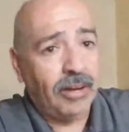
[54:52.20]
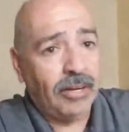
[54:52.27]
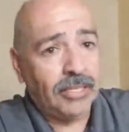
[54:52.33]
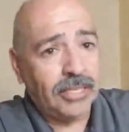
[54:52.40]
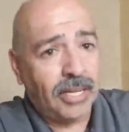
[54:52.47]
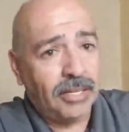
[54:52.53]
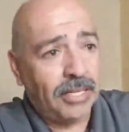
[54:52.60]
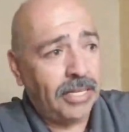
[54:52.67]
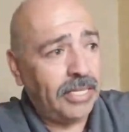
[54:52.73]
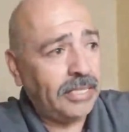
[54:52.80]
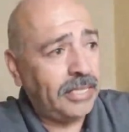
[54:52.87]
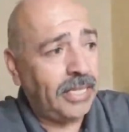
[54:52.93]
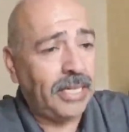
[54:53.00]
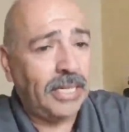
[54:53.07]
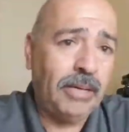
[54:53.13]
on this.
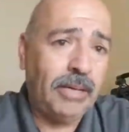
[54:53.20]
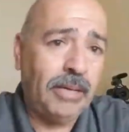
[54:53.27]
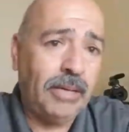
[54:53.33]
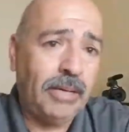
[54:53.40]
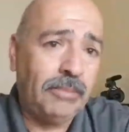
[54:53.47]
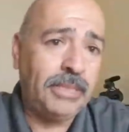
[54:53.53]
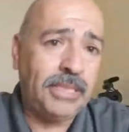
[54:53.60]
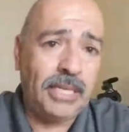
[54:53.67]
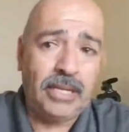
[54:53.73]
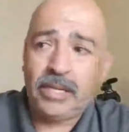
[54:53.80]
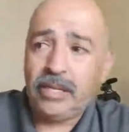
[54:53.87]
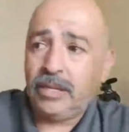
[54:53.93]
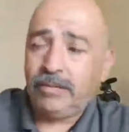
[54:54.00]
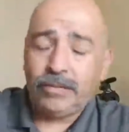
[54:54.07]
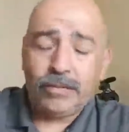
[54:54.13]
I'm selling
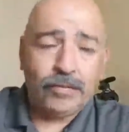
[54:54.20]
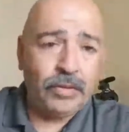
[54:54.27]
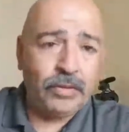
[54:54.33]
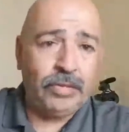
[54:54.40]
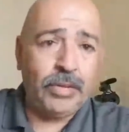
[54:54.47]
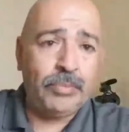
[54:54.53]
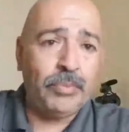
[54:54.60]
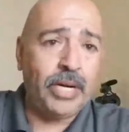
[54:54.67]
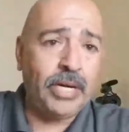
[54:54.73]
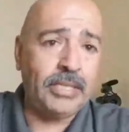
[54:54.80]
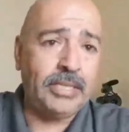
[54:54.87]
it $50.